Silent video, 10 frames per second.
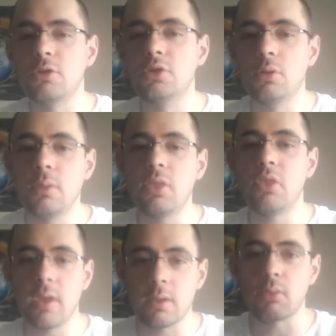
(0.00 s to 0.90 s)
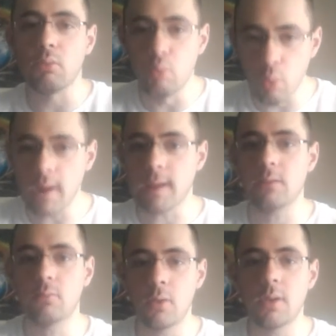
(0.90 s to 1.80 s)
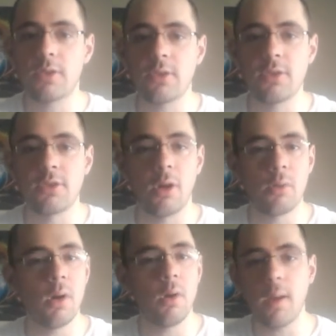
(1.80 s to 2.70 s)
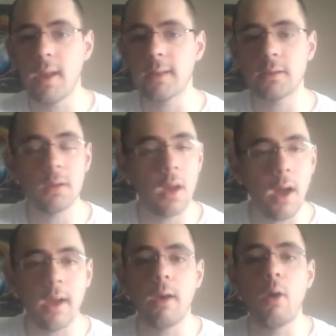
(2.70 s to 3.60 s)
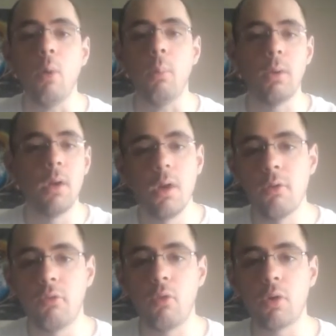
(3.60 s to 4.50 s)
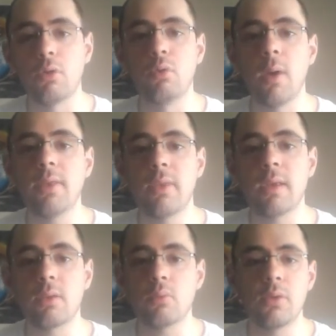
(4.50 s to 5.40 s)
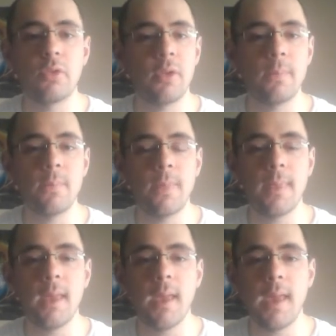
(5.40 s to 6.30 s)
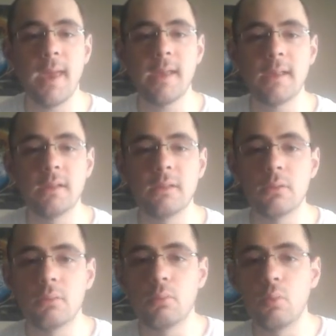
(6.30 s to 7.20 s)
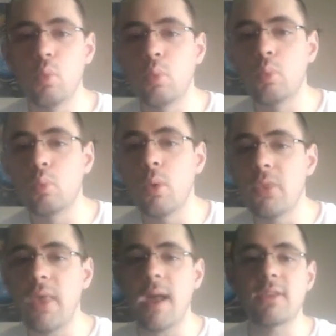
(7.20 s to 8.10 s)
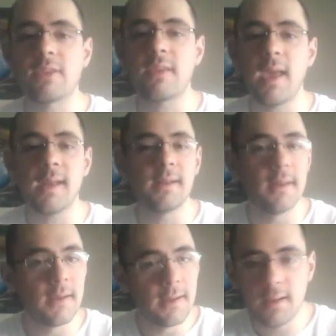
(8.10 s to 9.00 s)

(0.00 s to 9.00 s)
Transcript: they're doing things right with Cesaro, and I hope for great things with them. And with that said,